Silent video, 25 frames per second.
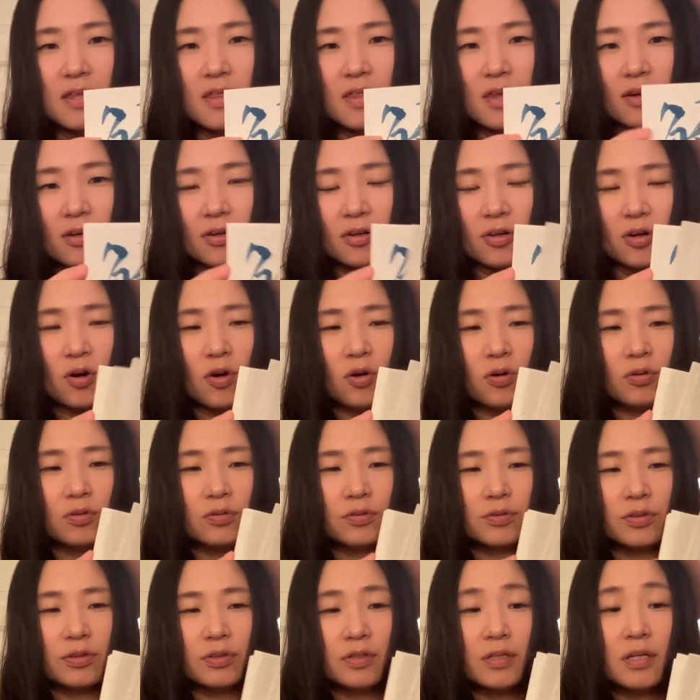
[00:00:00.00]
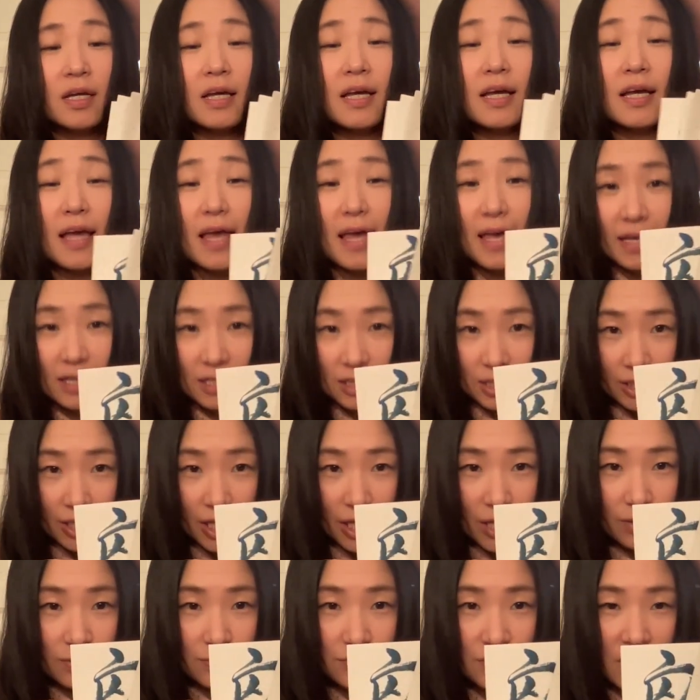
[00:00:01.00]
they're called,
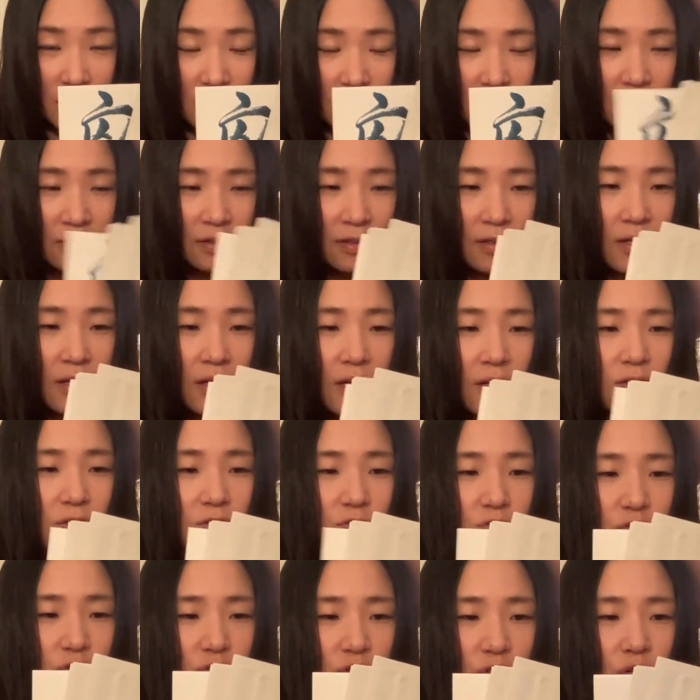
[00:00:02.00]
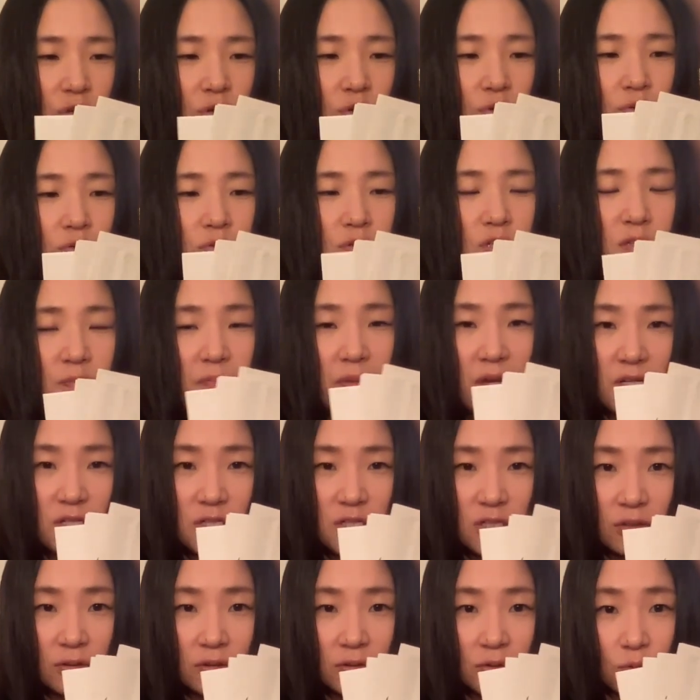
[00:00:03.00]
including two
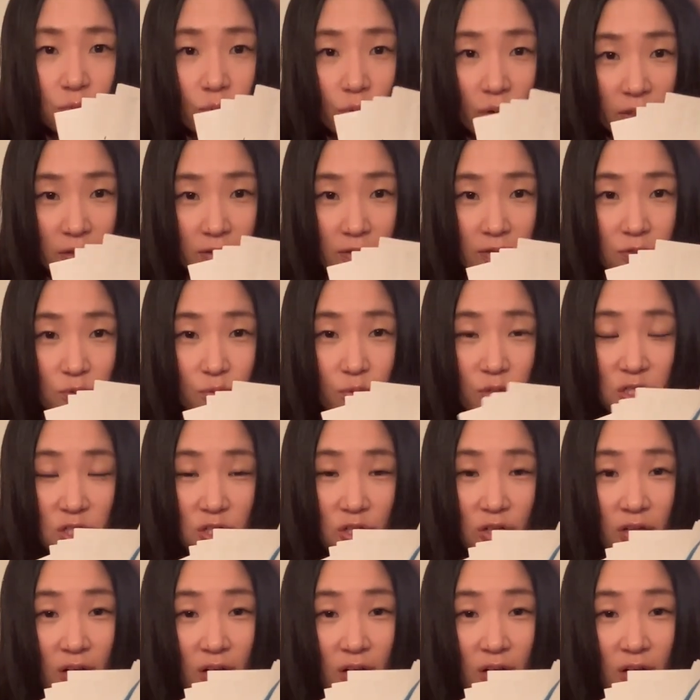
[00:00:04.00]
special ones which